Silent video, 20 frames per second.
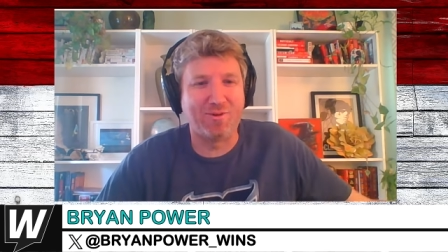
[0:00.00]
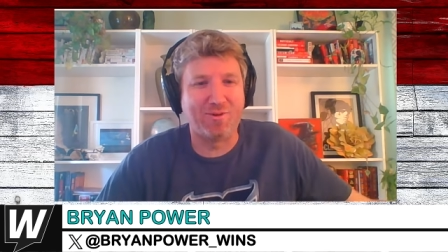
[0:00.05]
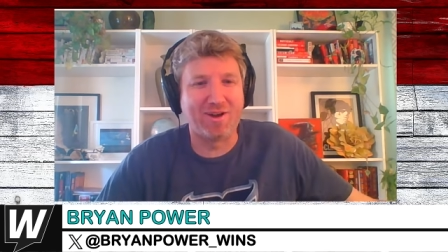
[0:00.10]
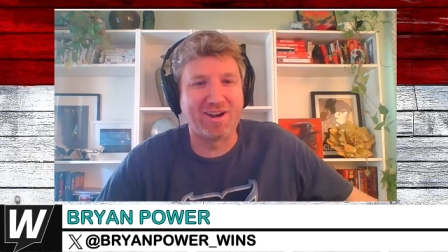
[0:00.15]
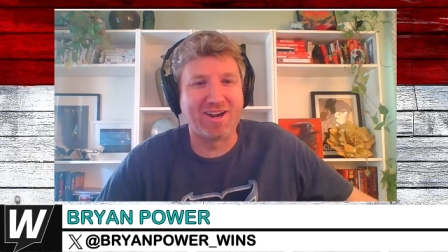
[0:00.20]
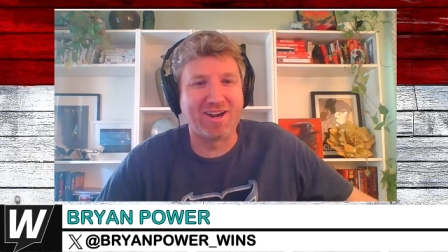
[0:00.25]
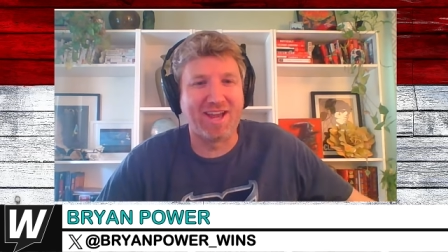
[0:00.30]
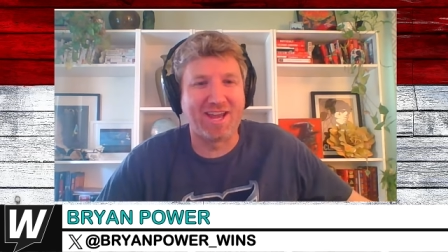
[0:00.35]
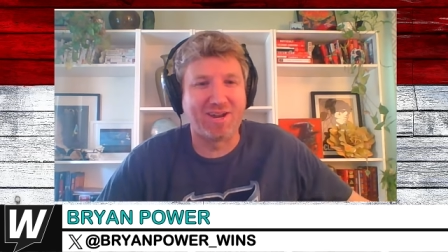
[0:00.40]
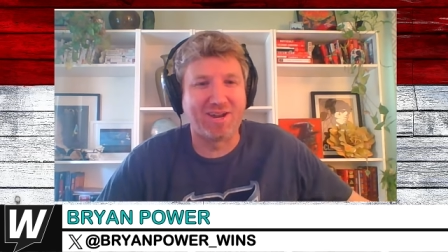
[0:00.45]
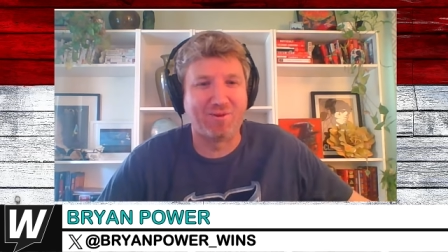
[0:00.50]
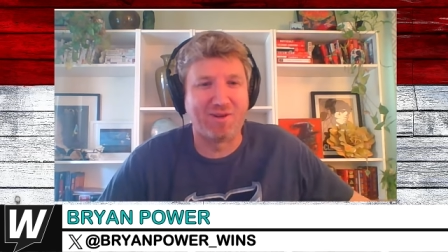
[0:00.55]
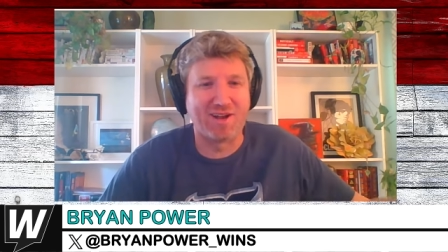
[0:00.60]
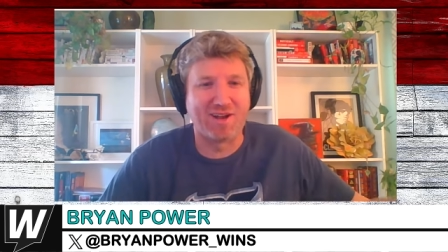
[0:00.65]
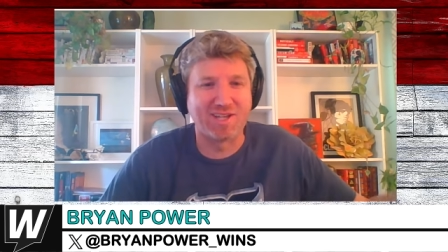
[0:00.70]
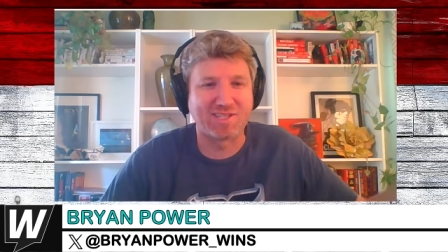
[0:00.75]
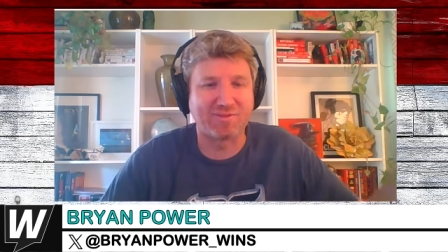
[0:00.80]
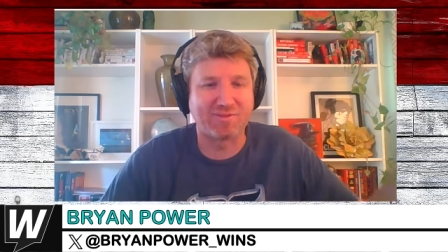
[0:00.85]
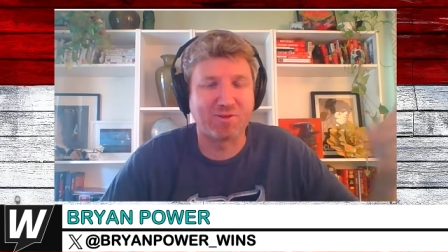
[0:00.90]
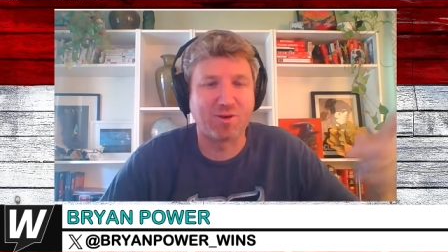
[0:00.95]
What a night it
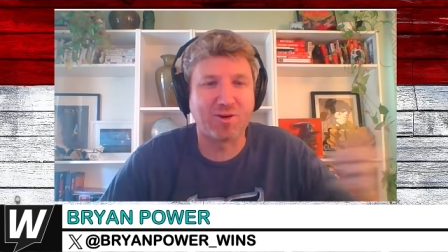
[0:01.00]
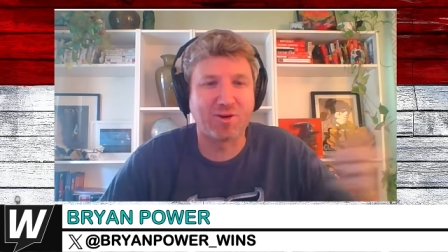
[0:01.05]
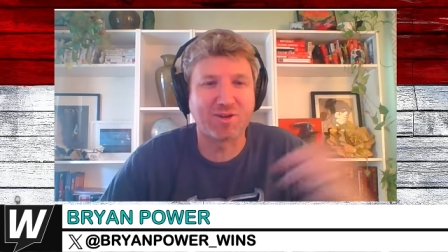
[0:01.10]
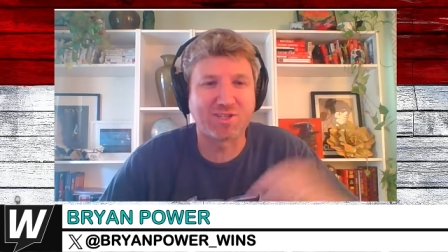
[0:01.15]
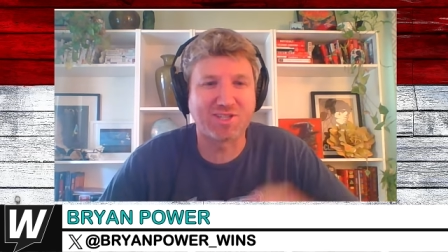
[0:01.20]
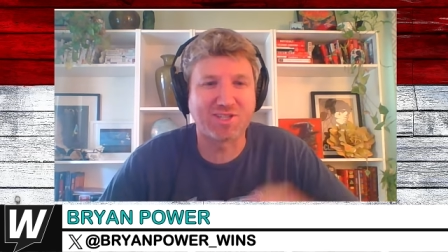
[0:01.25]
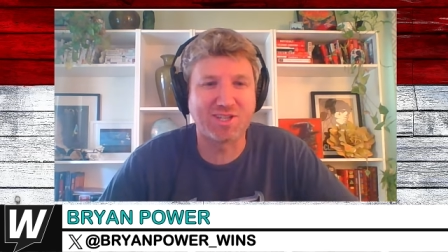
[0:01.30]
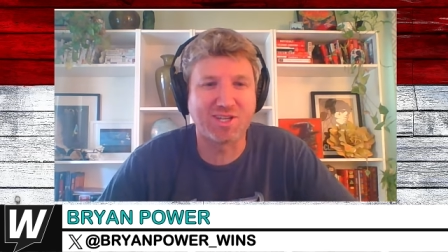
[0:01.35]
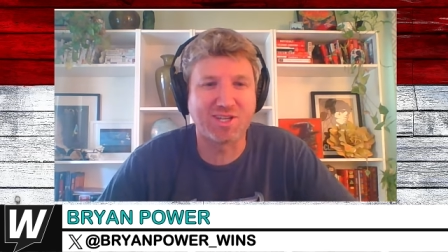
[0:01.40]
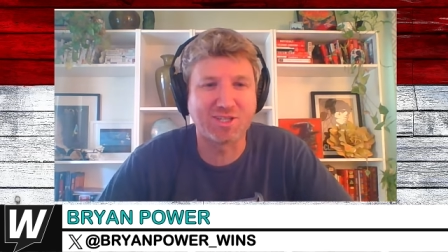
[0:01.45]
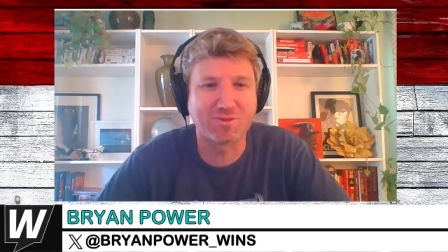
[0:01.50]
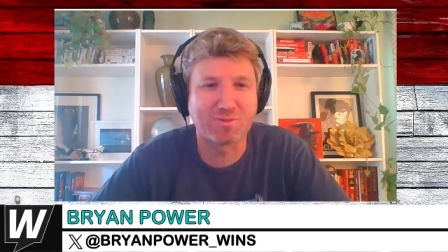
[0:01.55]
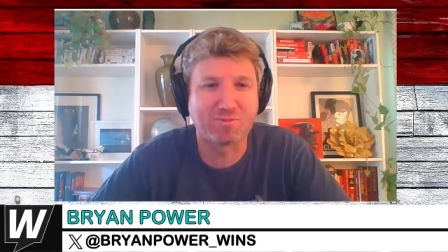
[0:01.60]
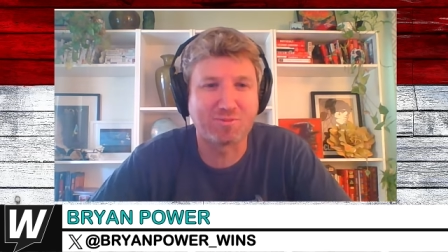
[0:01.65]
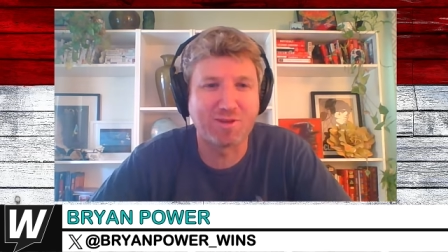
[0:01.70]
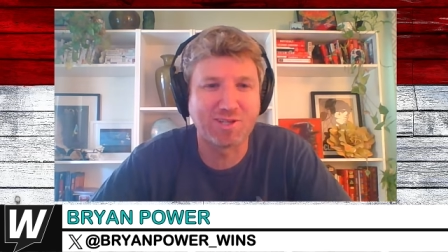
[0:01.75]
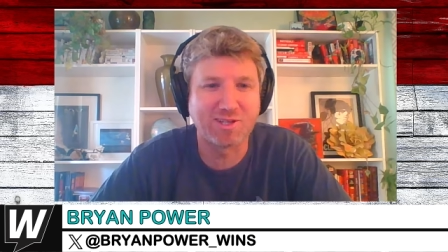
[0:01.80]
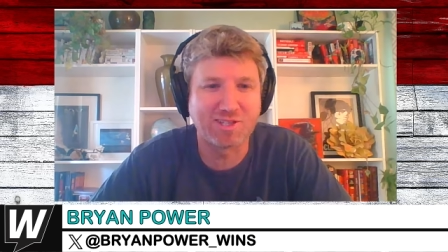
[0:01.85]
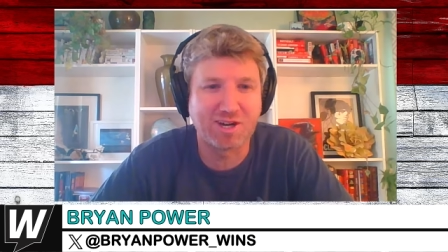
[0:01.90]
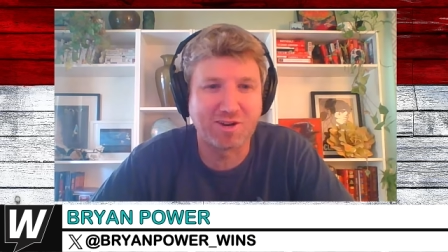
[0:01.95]
was. Of course, the ultimate
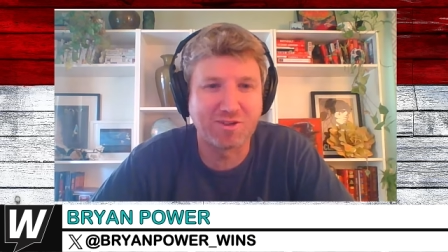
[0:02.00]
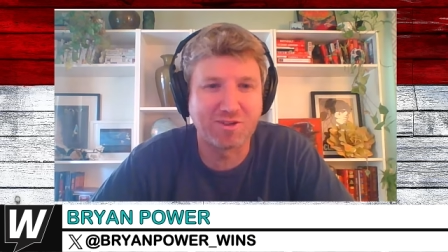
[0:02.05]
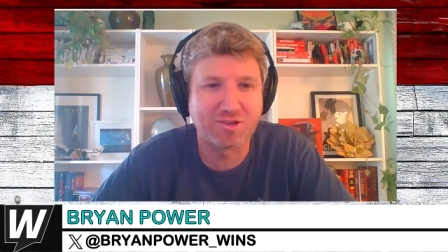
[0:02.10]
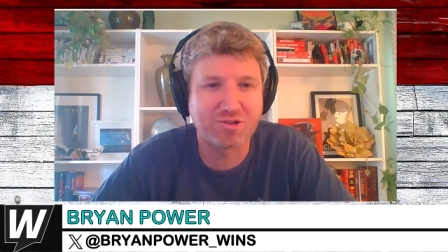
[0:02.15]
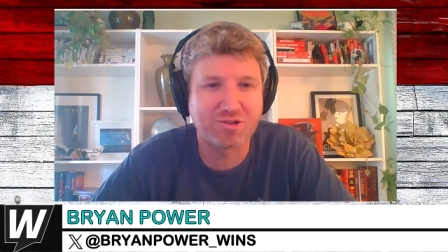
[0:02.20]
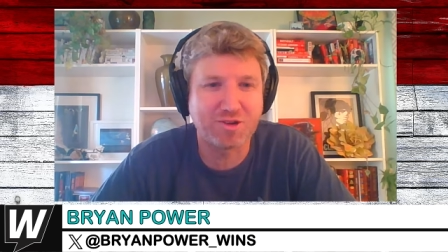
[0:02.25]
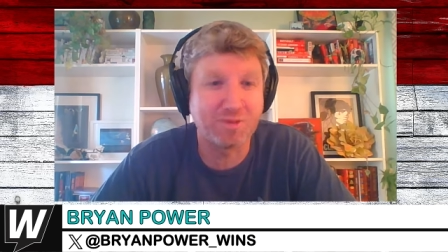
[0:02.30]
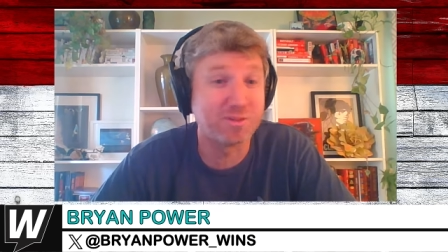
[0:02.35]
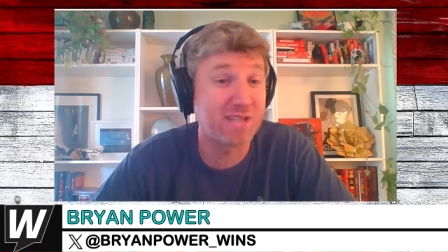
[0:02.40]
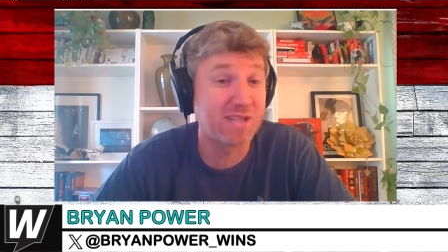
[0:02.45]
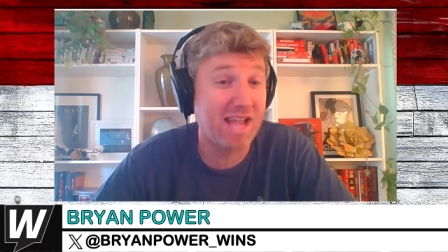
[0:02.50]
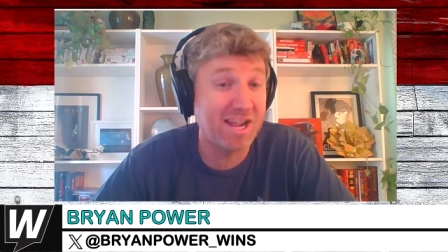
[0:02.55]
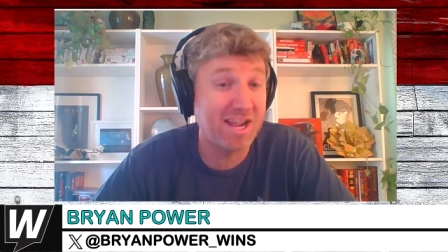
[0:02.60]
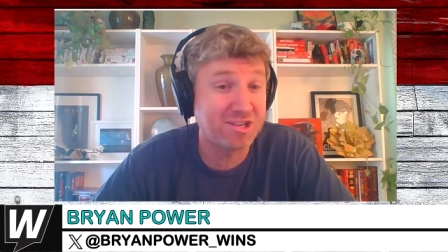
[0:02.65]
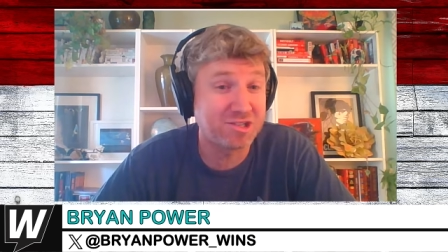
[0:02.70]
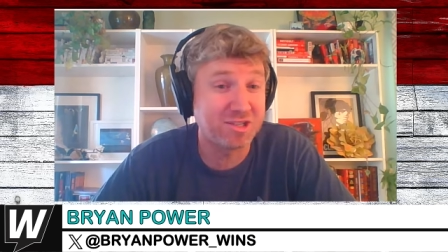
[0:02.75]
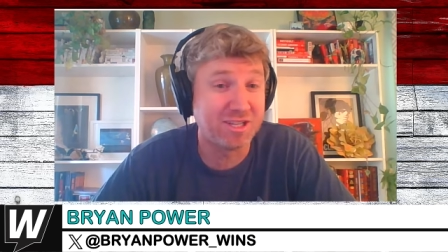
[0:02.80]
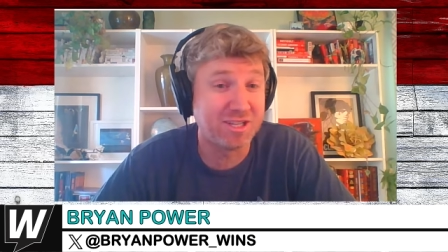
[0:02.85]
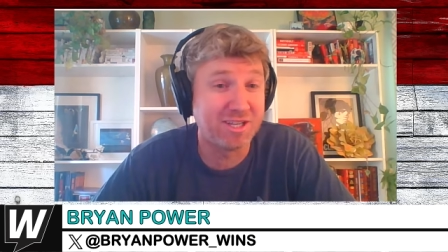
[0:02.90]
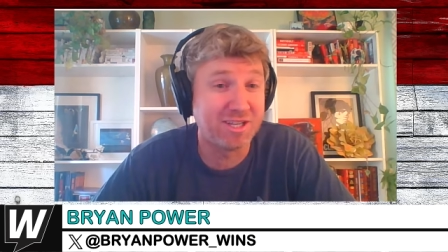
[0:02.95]
present under the tree was
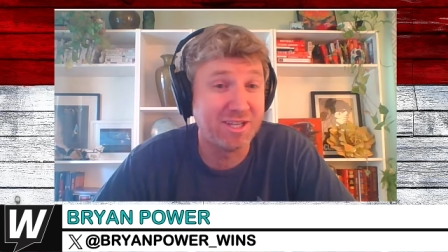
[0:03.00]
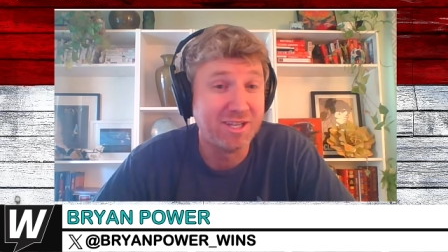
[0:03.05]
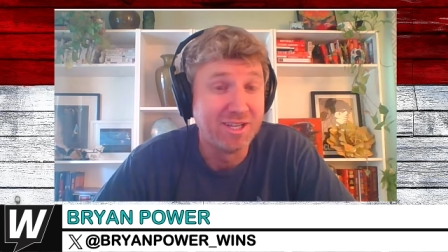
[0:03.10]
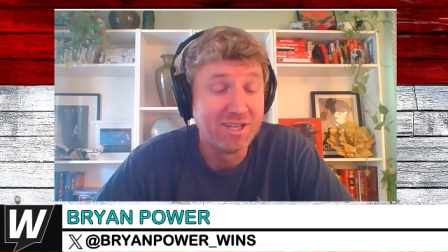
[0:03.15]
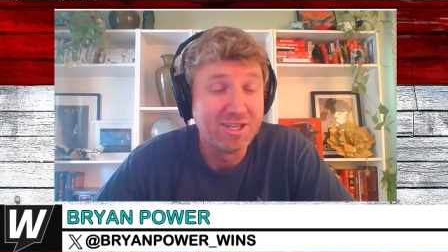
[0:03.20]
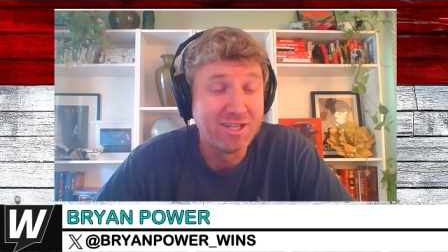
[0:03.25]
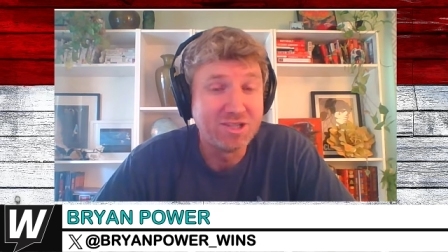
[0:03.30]
actually